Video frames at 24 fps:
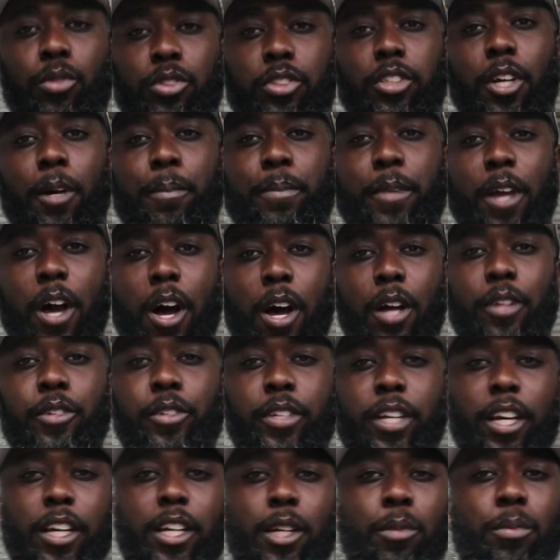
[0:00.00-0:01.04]
What's up, y'all? You're
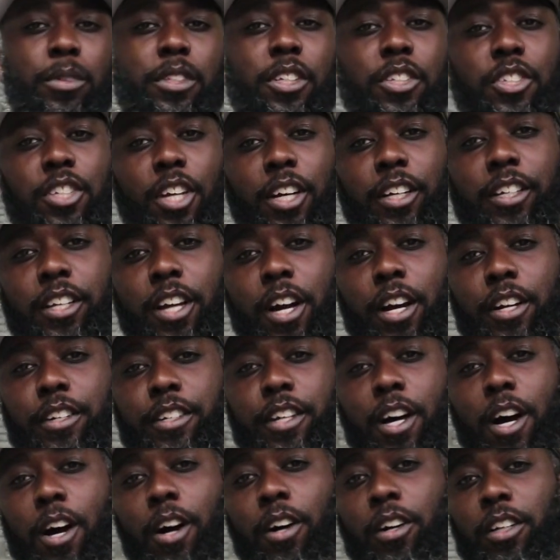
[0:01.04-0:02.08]
kicking it with the Junkyard
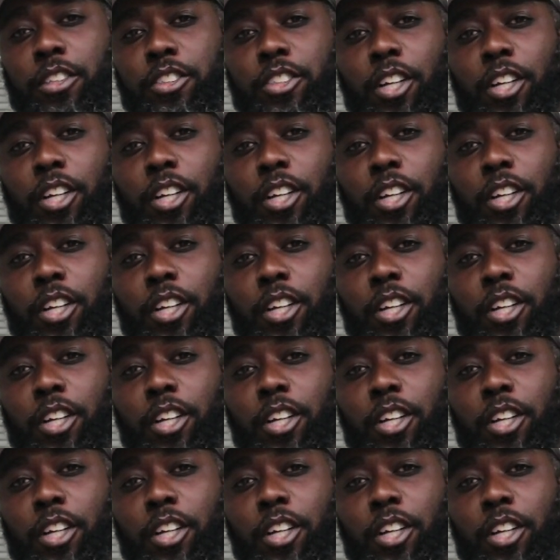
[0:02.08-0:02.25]
Dog on